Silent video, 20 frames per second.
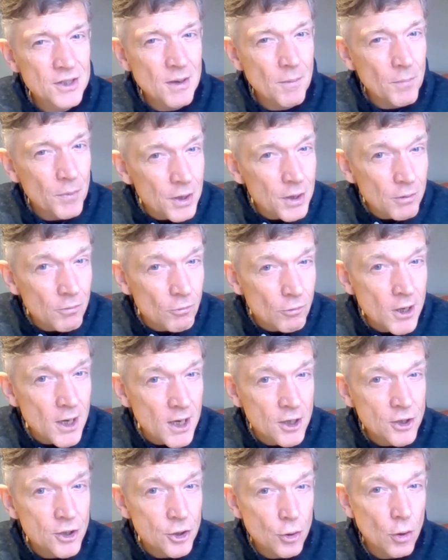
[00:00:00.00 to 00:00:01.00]
Something
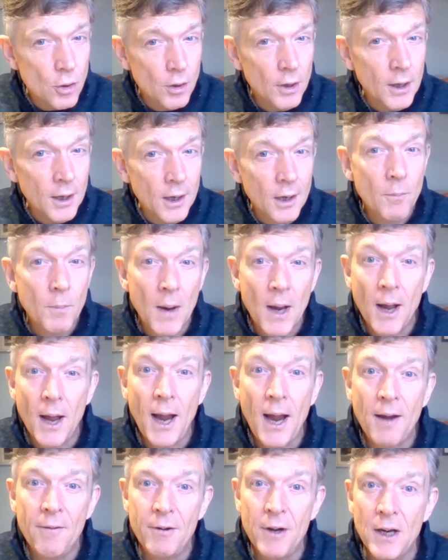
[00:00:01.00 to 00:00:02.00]
reassuring
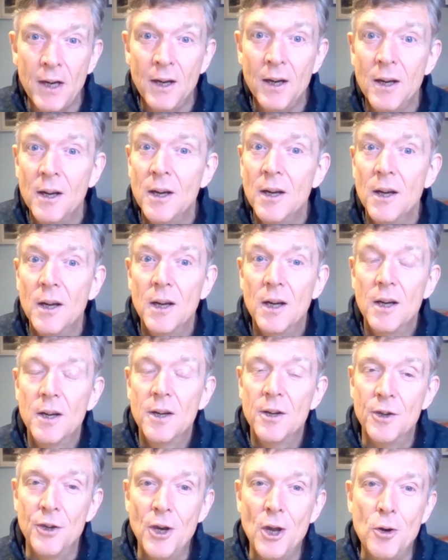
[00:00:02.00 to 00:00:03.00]
about having
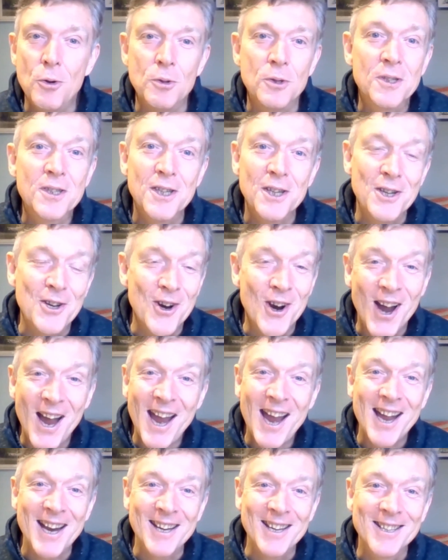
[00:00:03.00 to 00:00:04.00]
notes in
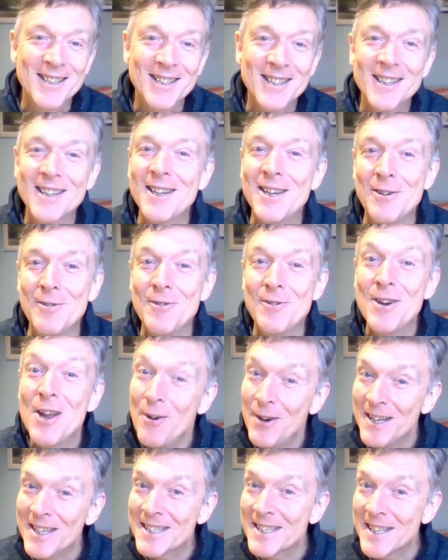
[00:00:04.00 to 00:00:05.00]
your hand. You
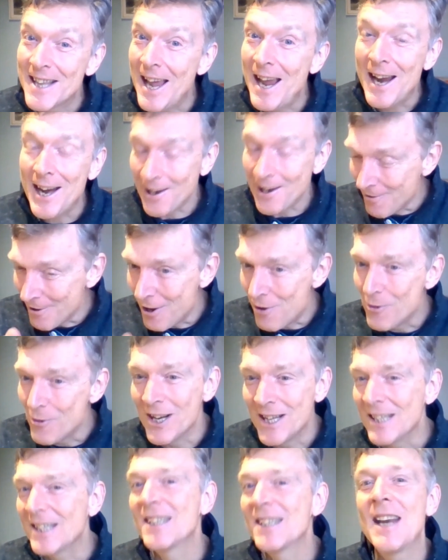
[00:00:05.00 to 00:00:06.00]
know it's there, you
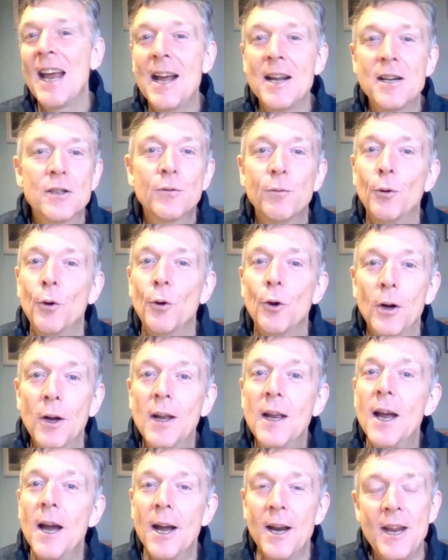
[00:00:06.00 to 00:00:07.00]
know what it stands
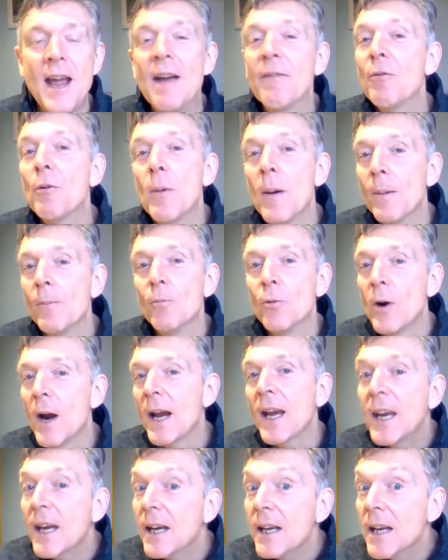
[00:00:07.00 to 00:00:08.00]
for, and everyone
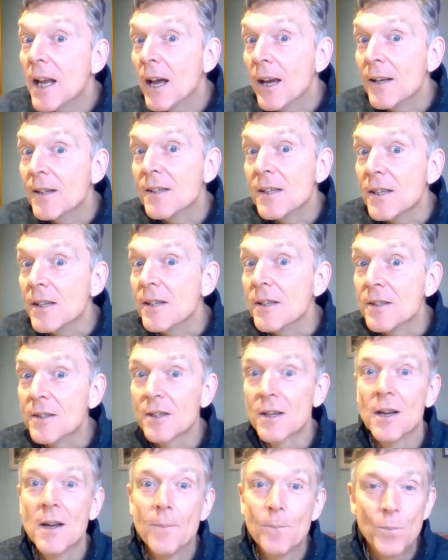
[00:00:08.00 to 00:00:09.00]

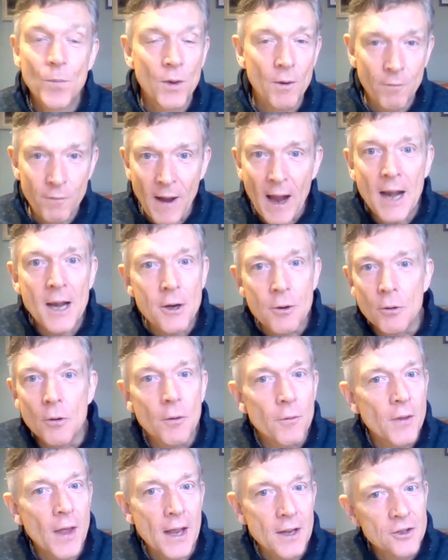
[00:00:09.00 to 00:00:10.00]
recognizes the
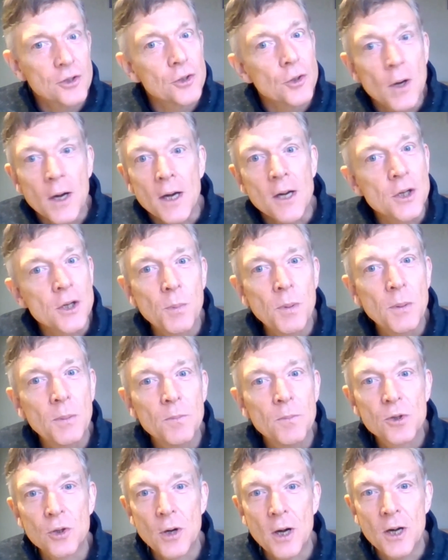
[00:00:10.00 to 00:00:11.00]
value of that
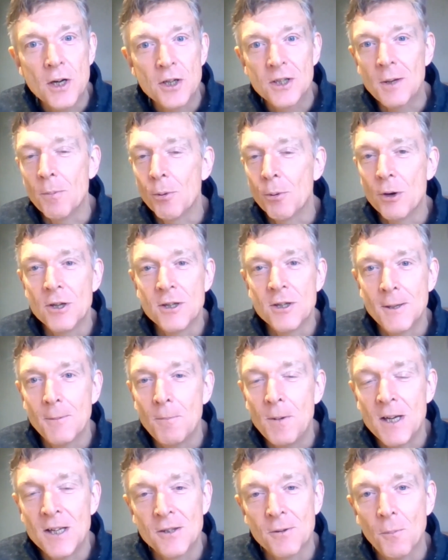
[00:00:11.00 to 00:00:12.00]
strangely
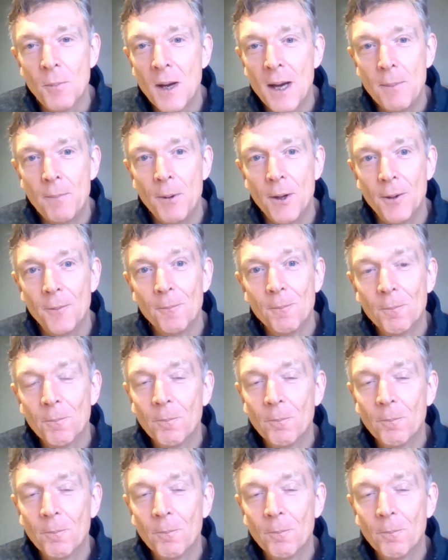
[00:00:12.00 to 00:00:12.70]
printed piece of paper.